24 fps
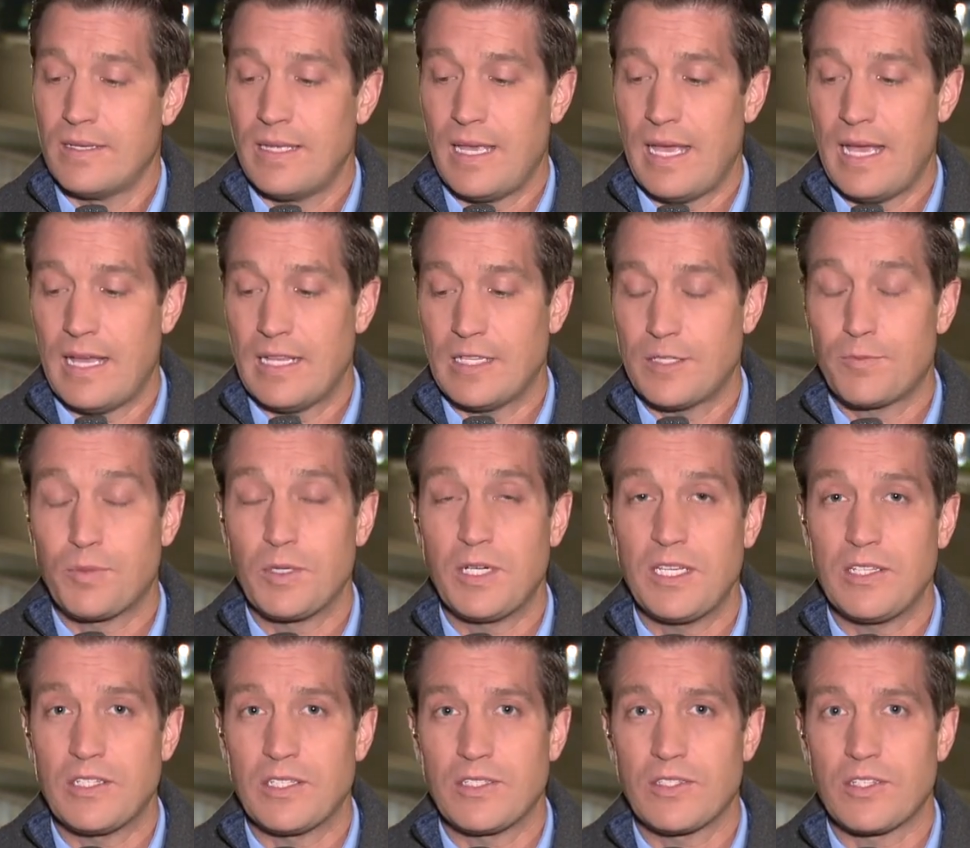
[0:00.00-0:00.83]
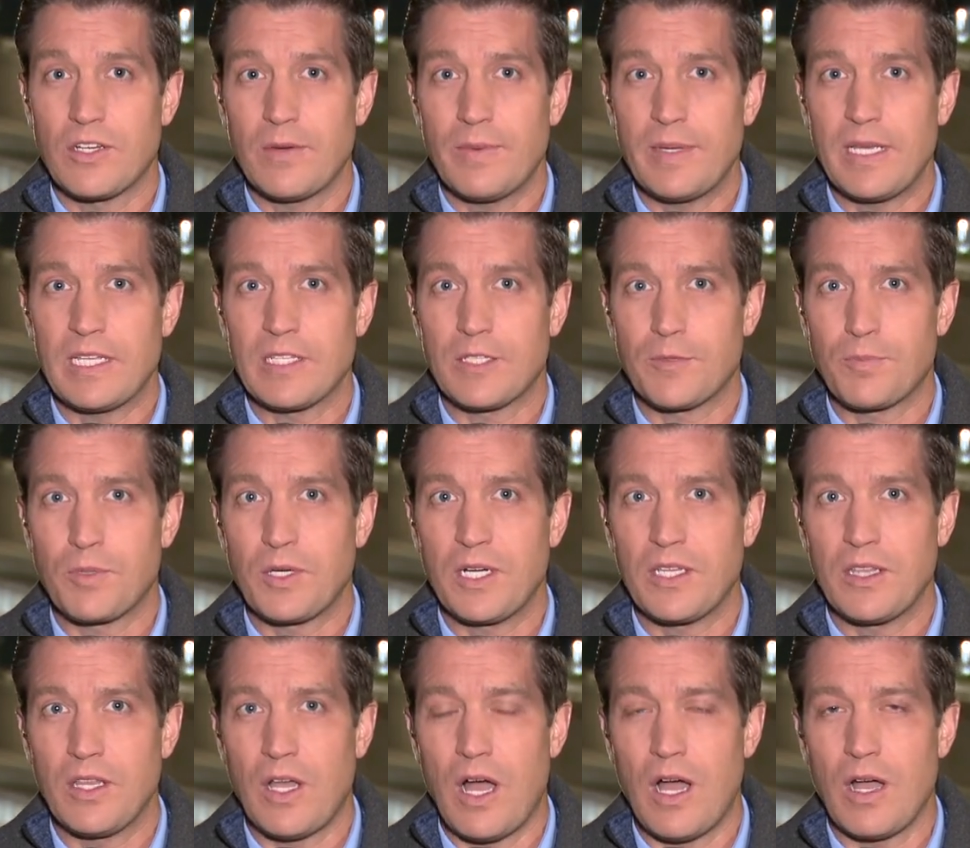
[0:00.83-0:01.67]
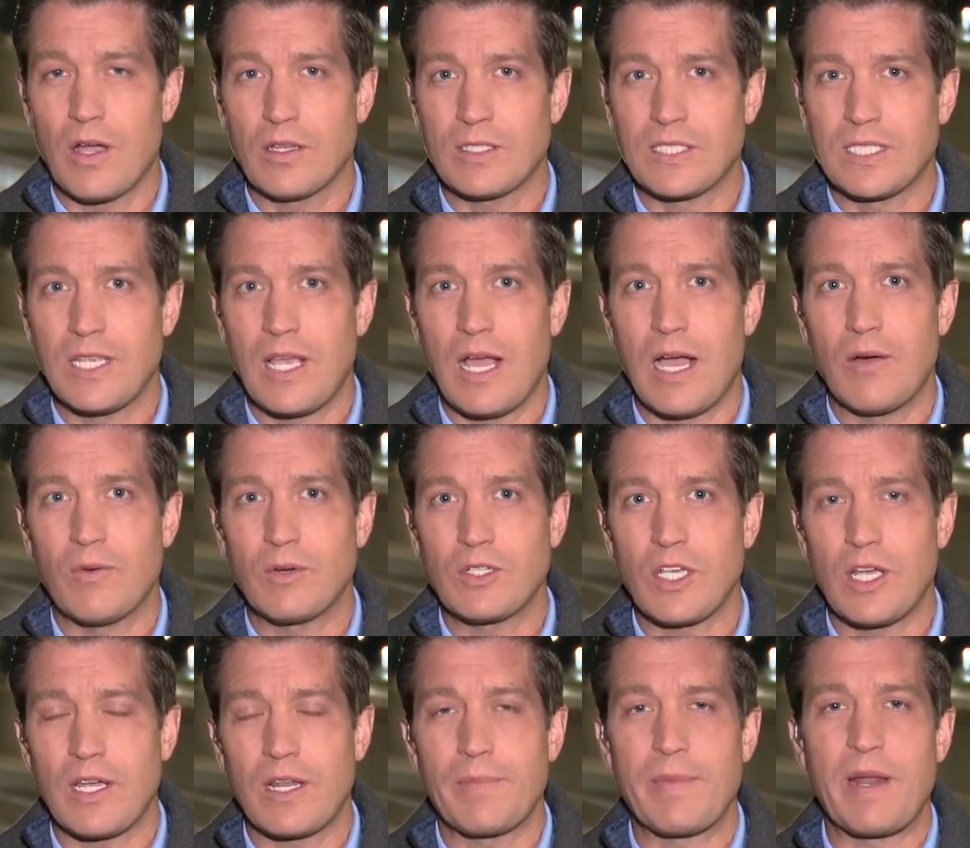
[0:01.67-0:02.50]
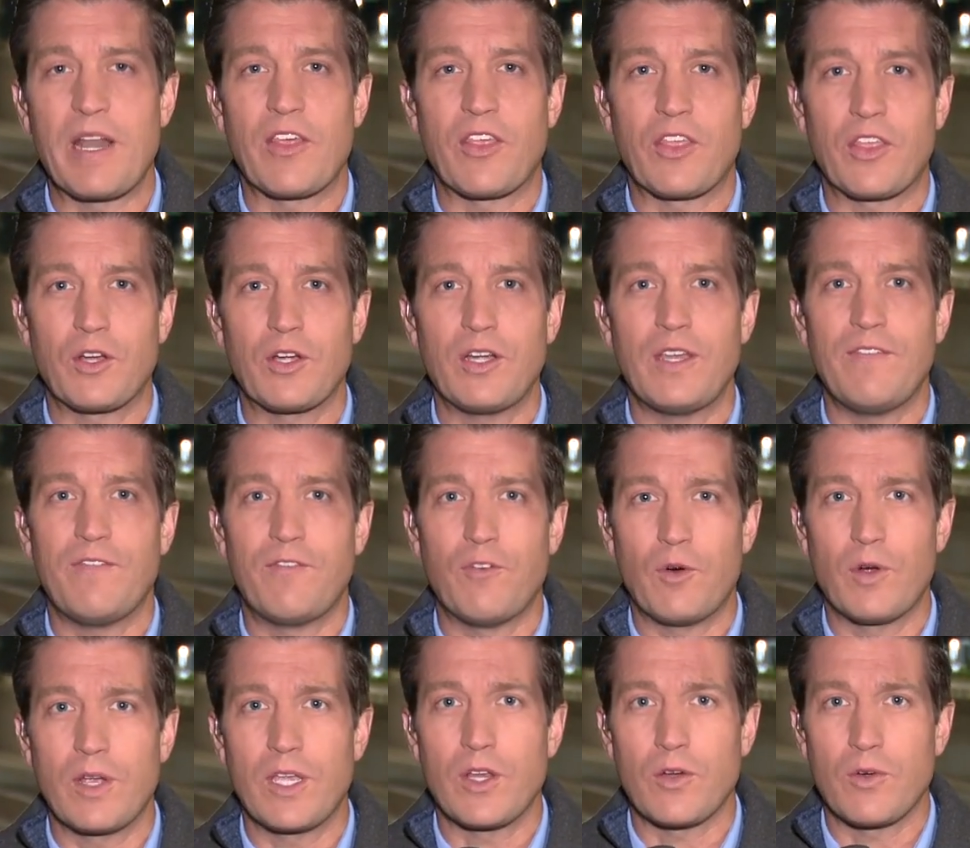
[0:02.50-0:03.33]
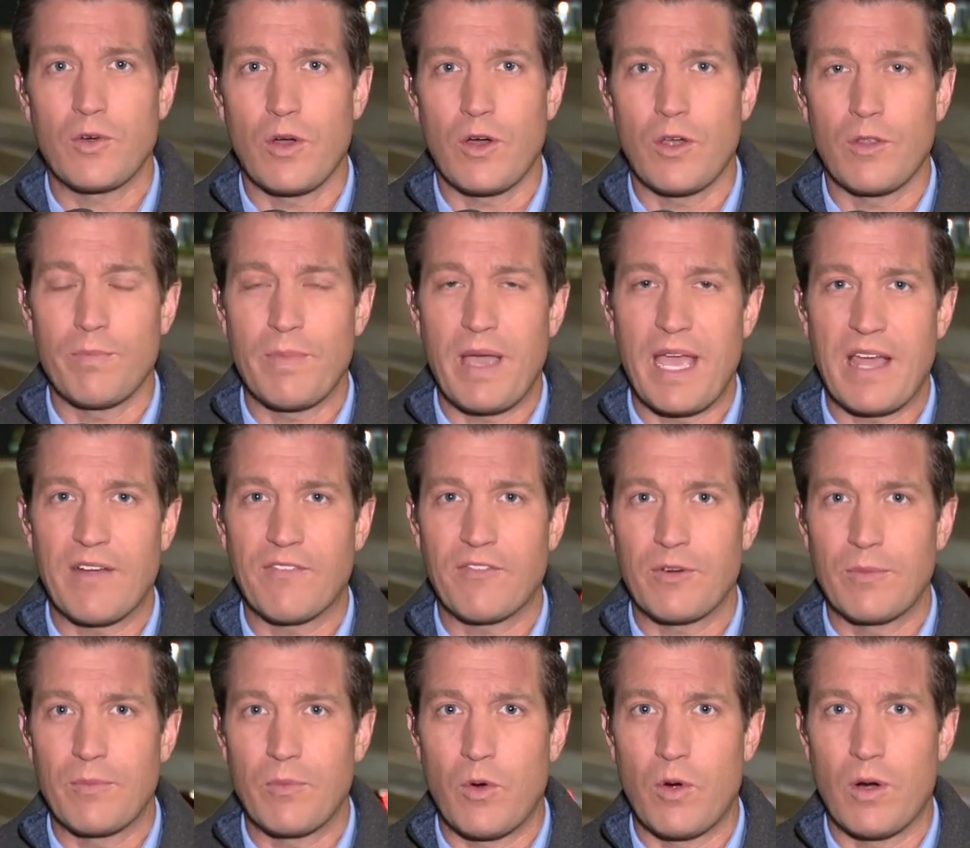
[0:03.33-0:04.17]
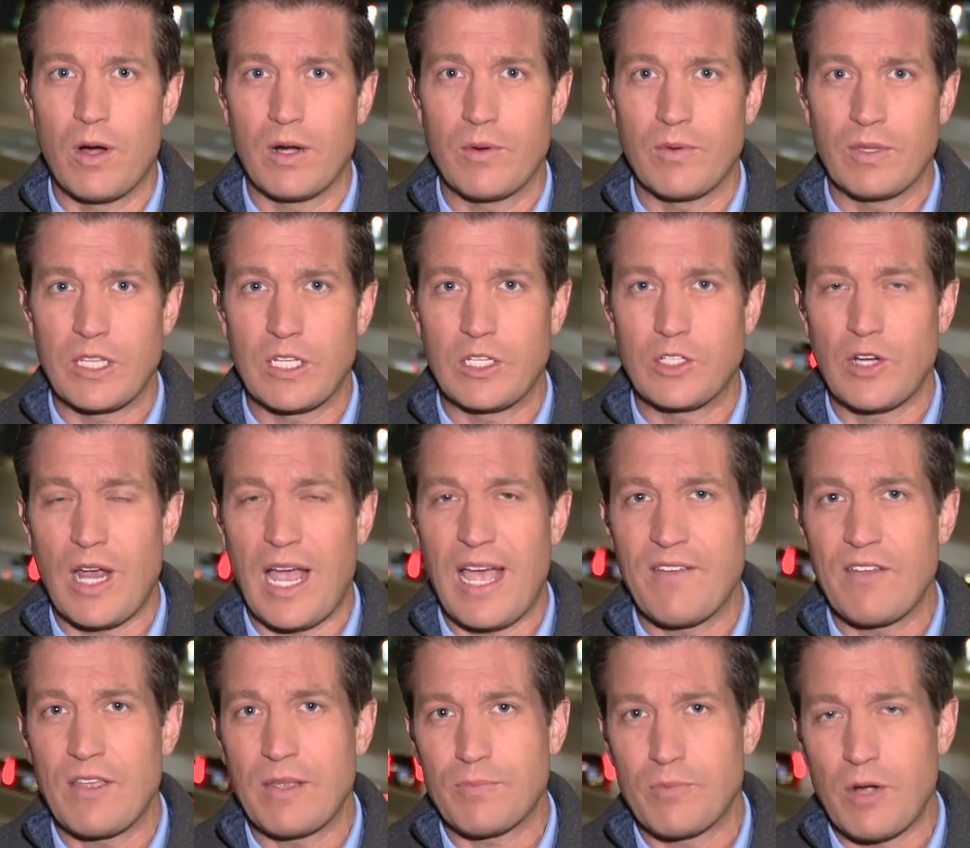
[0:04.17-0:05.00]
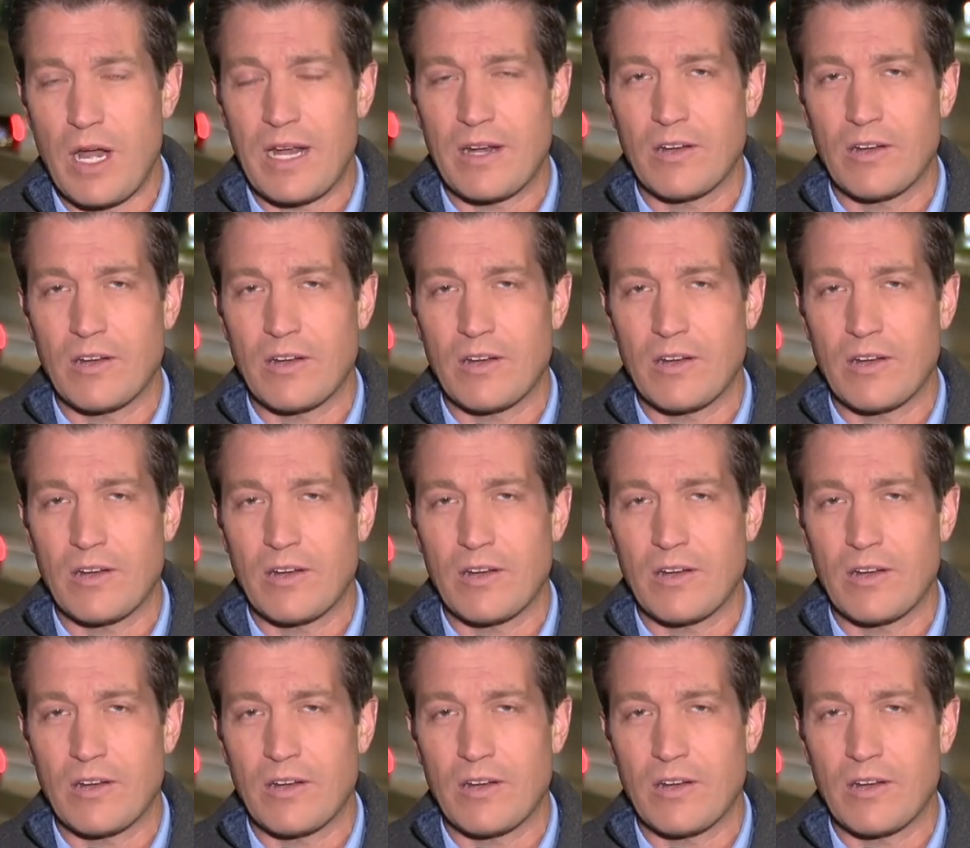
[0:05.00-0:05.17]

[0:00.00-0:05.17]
Yeah, it's pretty disturbing. It's pretty long. Uh, we're talking about a 34-year-old man from Warren with a driving